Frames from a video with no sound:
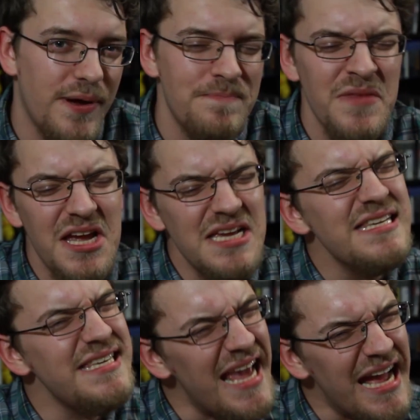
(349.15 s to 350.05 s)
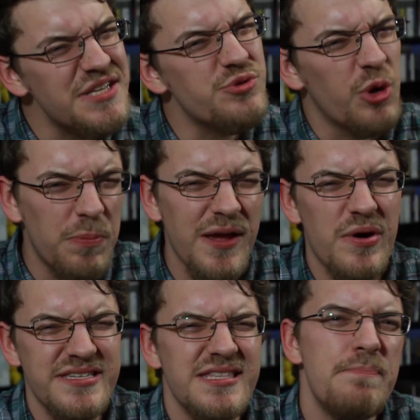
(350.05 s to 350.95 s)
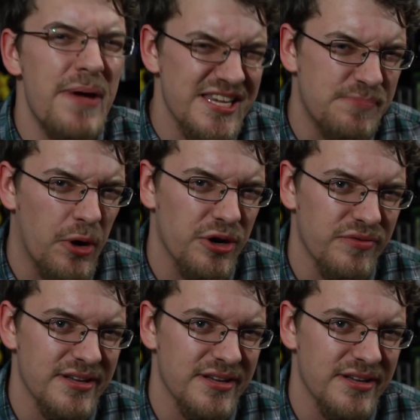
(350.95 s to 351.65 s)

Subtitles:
but yeah, swordplay wasn't the best part of